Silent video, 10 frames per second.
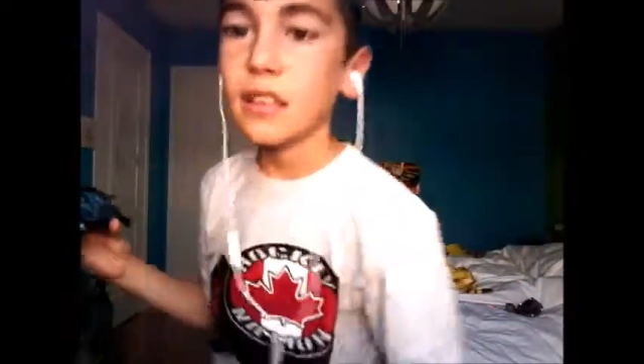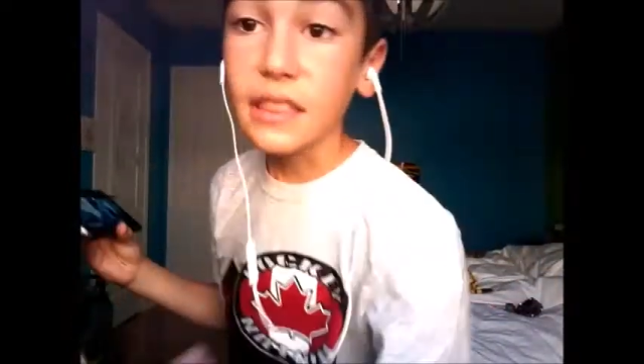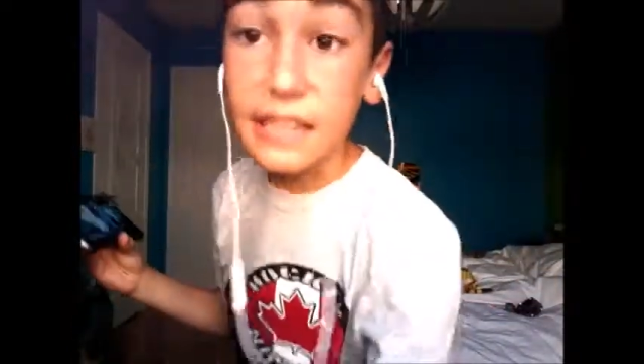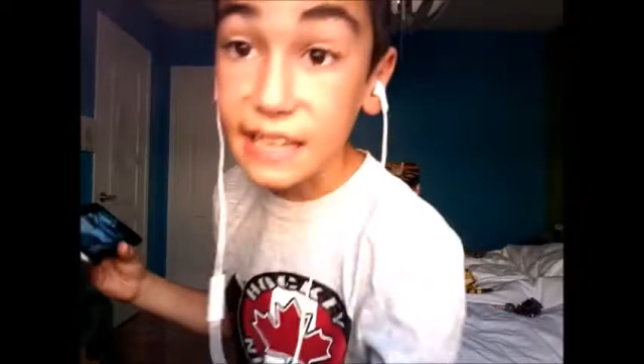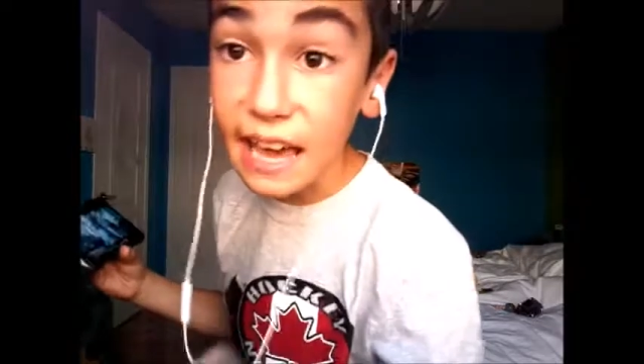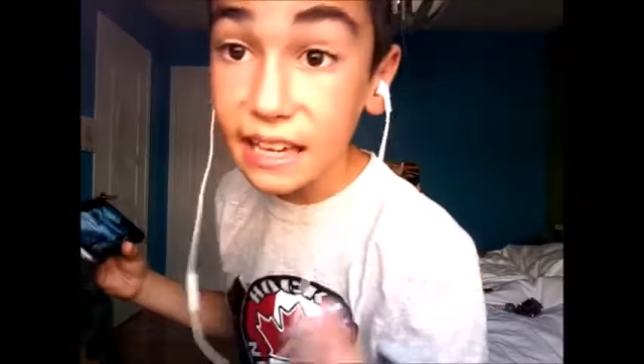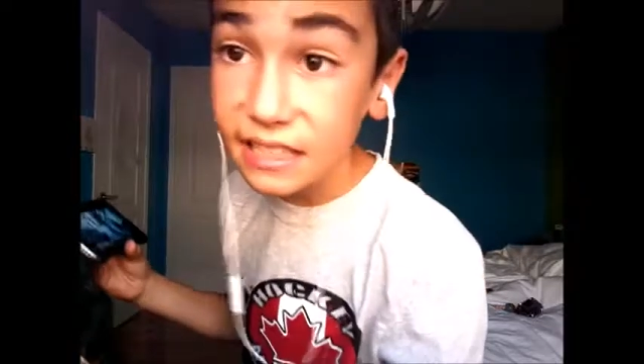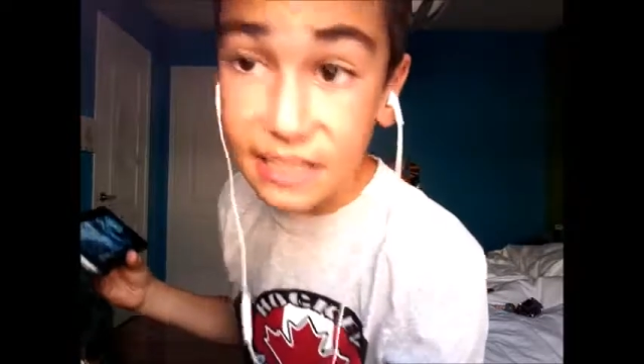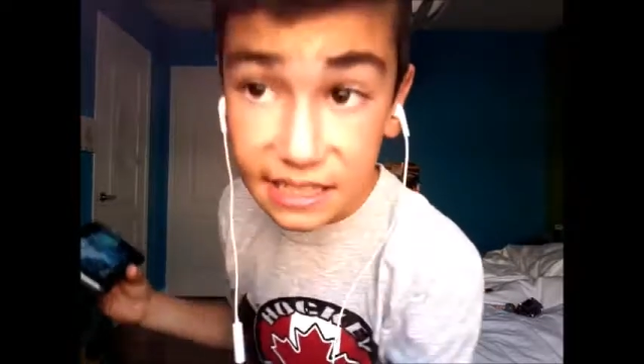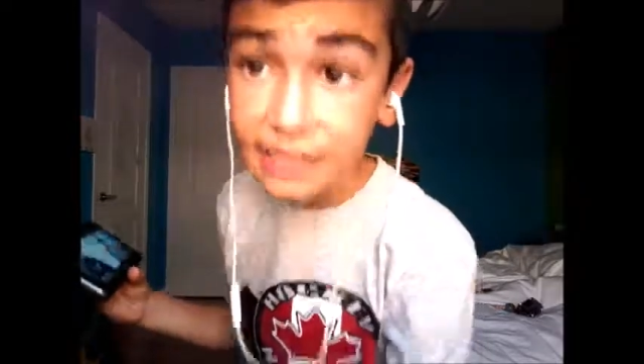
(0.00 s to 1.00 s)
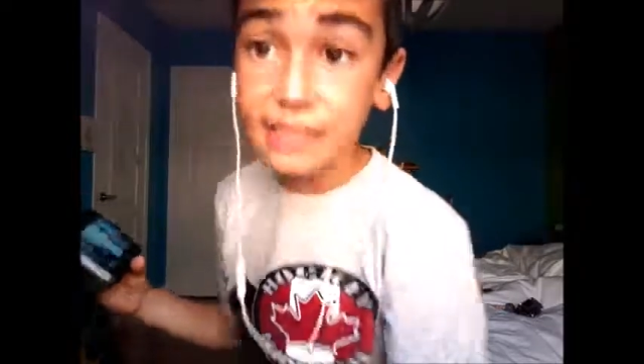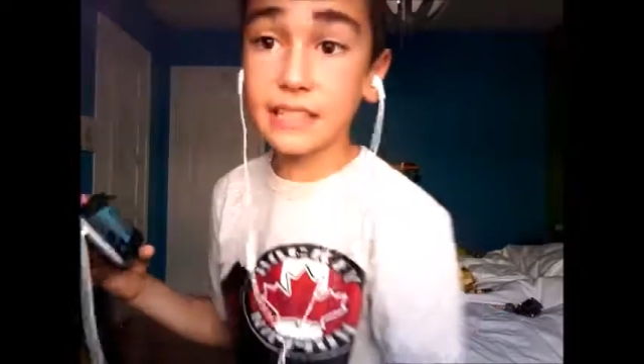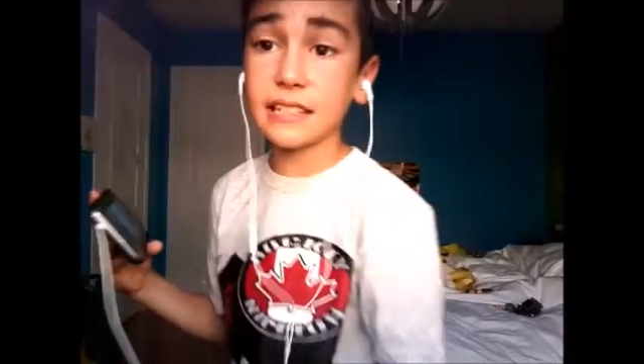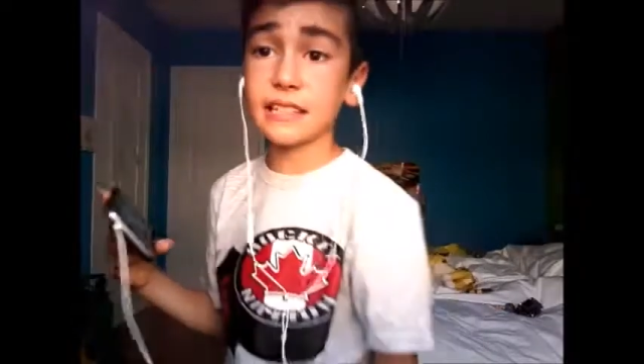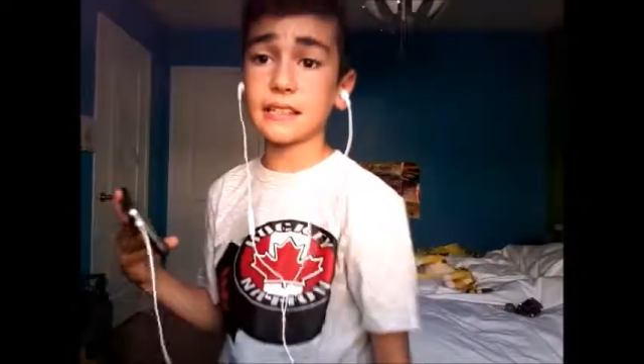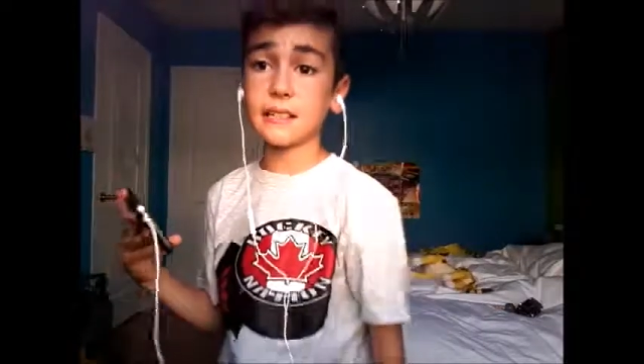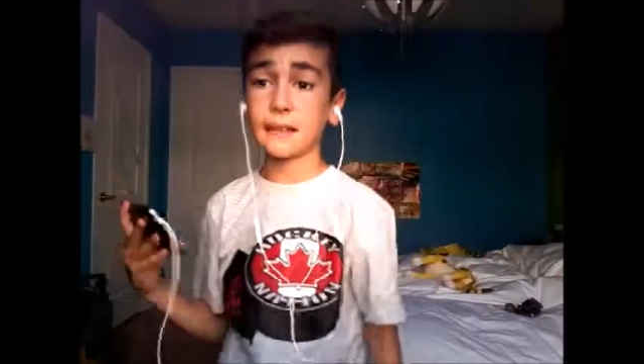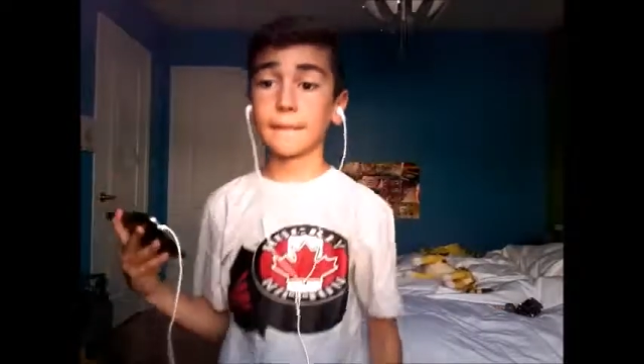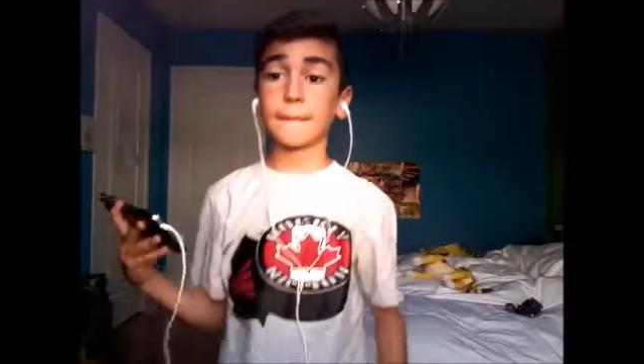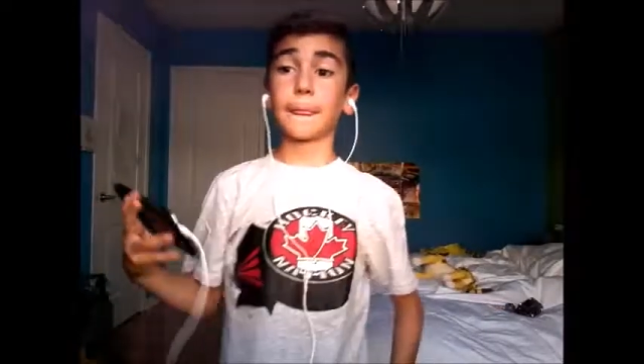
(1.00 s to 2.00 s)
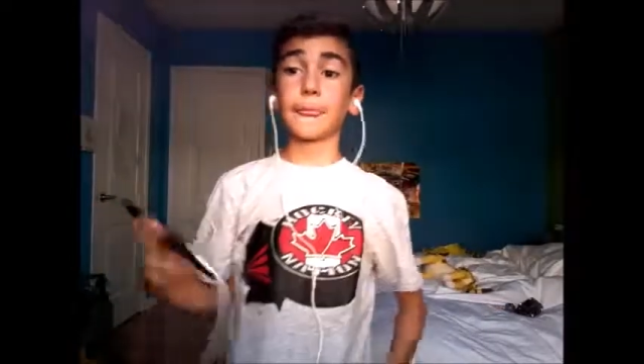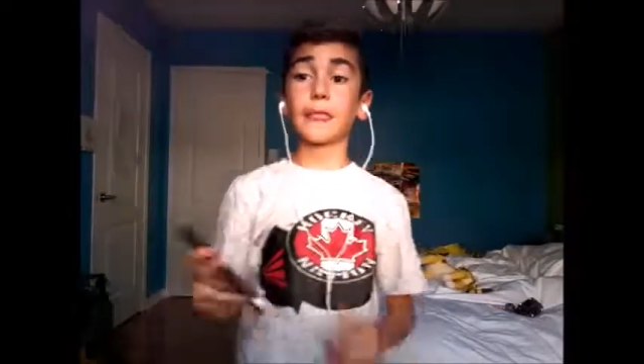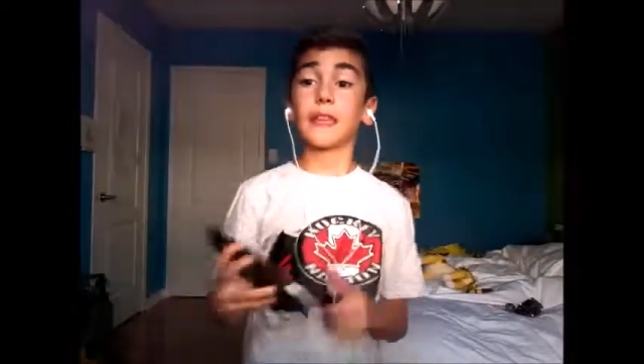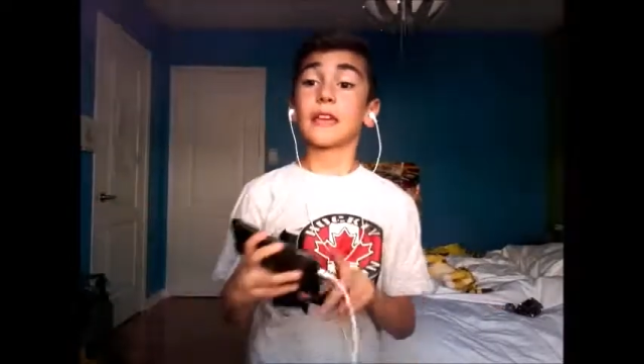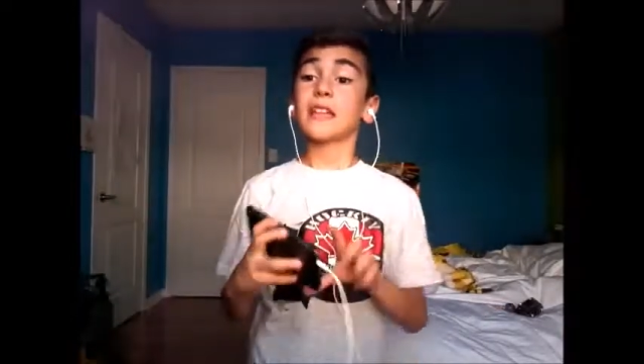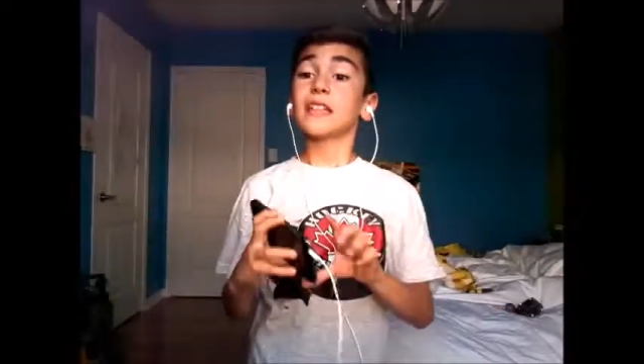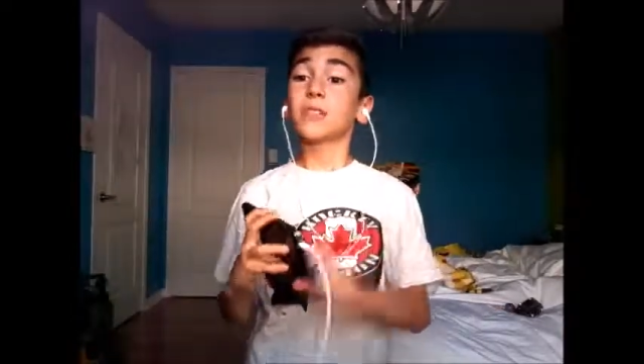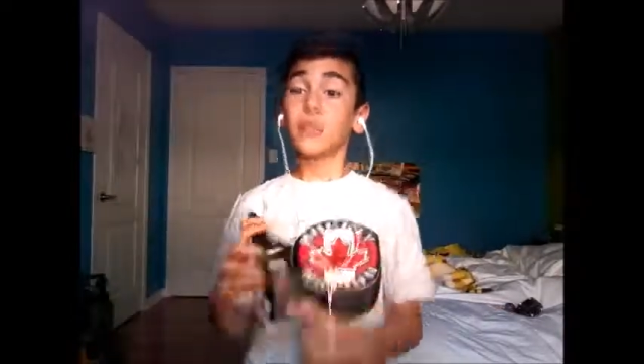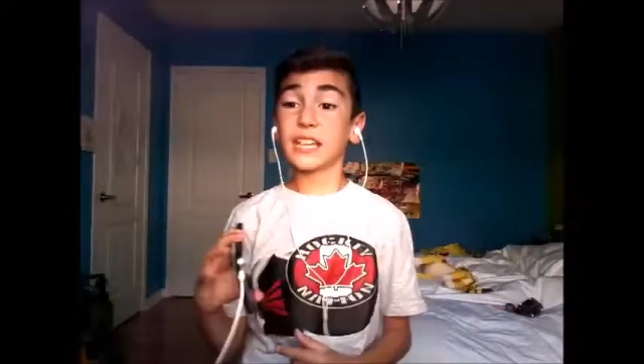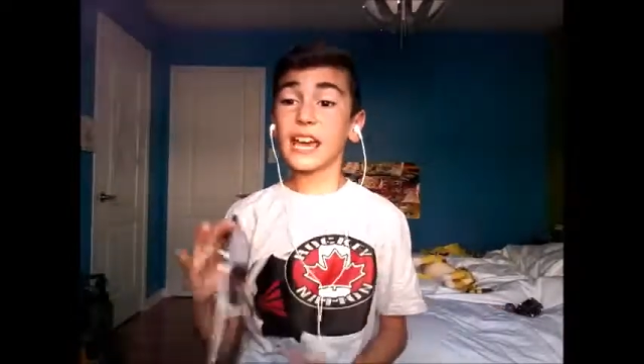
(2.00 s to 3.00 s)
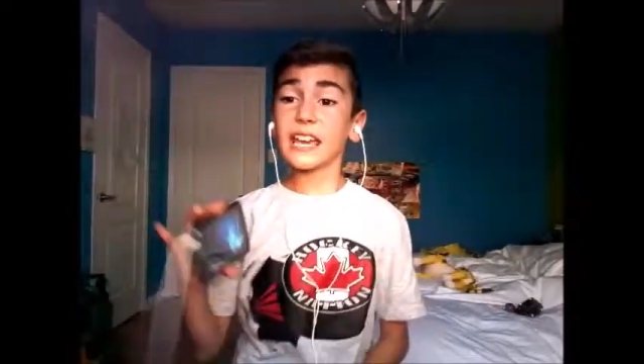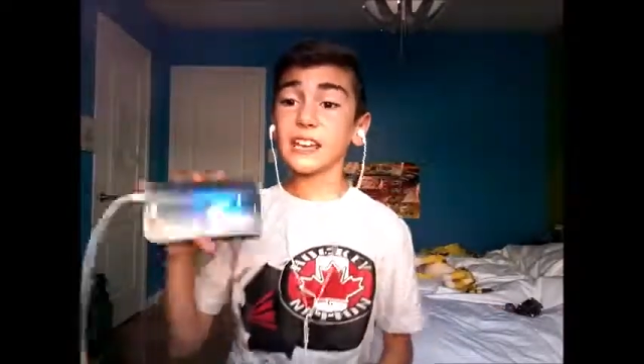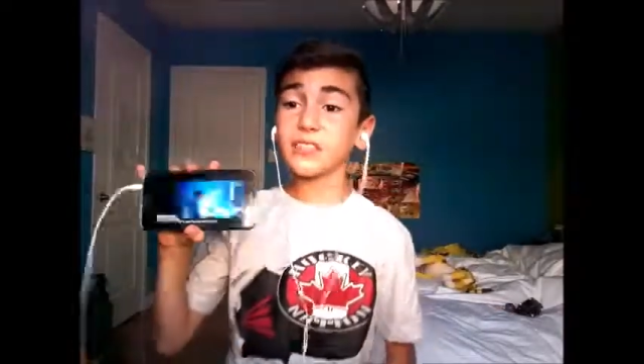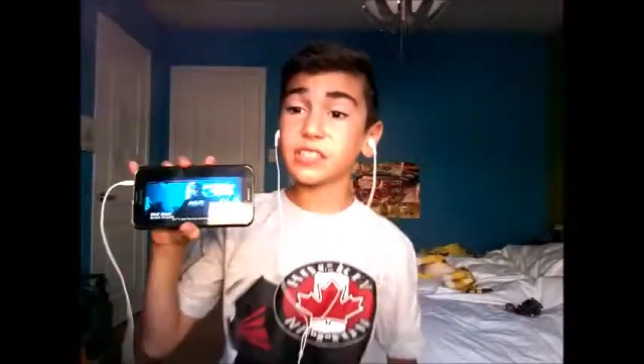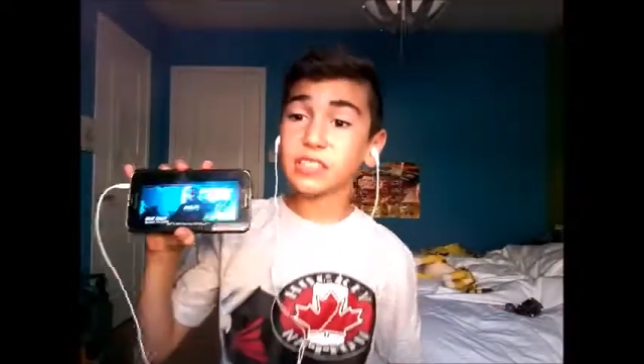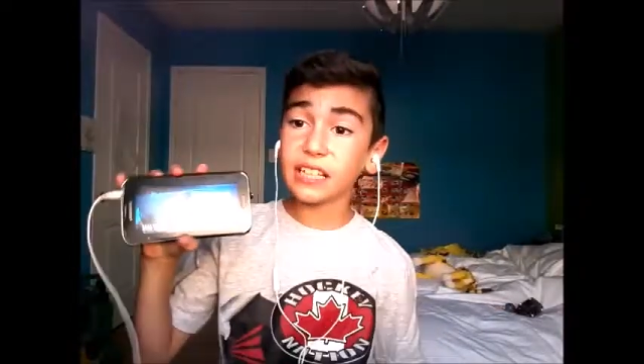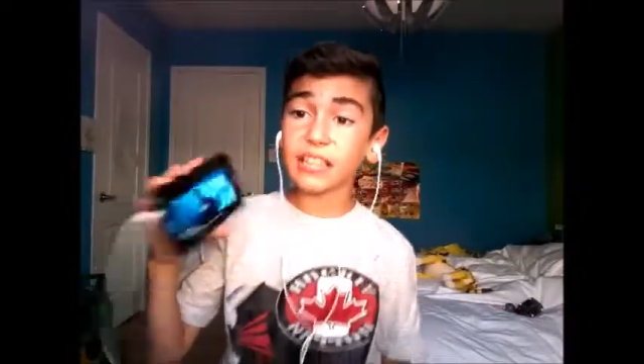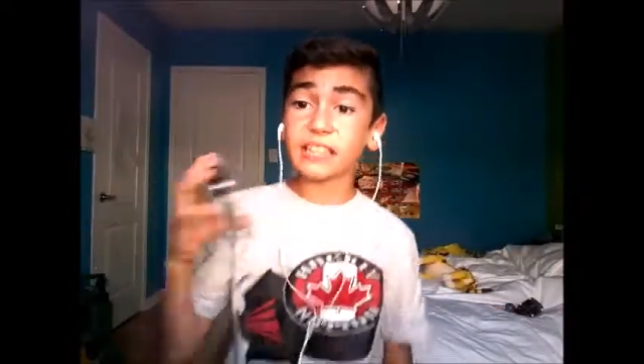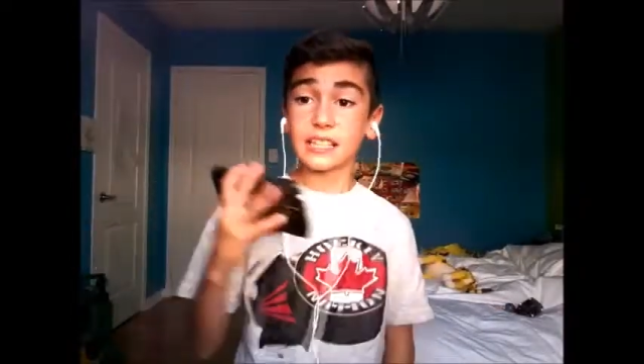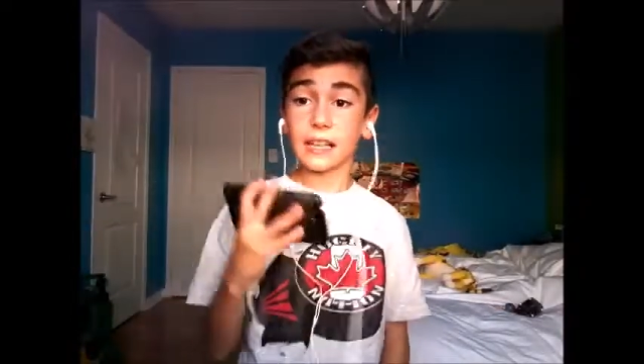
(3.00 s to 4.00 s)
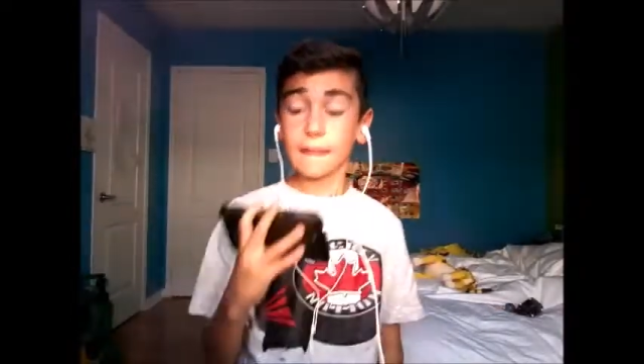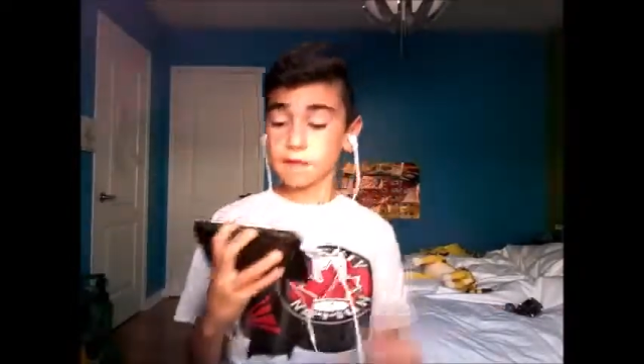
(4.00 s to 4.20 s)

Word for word: The gang of six. The gang of six.